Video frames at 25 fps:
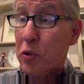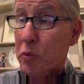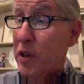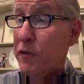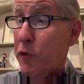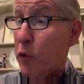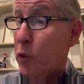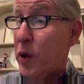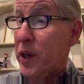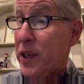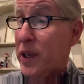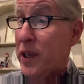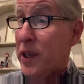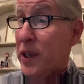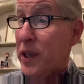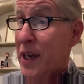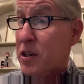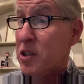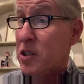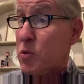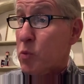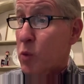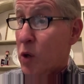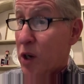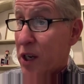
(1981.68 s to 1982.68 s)
2, 3, 4
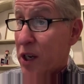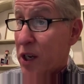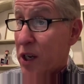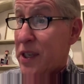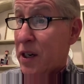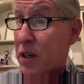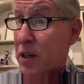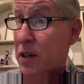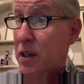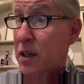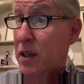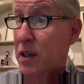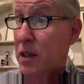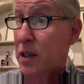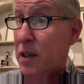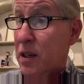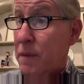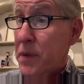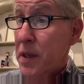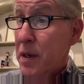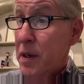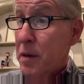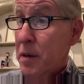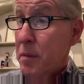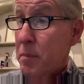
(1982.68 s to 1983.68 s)
years, 1 year,
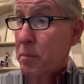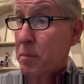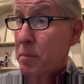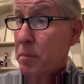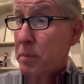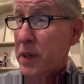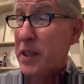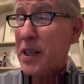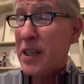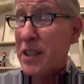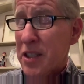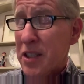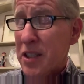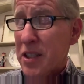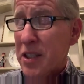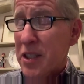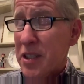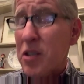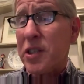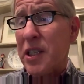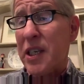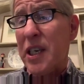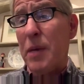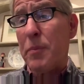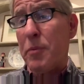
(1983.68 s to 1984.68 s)
but
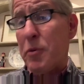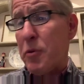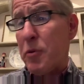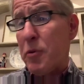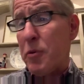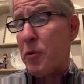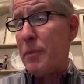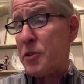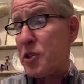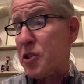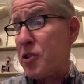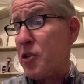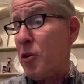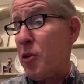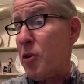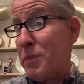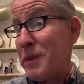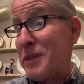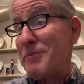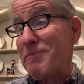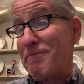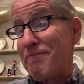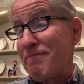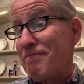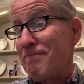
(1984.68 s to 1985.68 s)
it's good to keep your
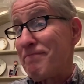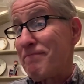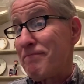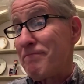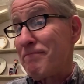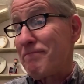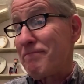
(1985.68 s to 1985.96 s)
option open.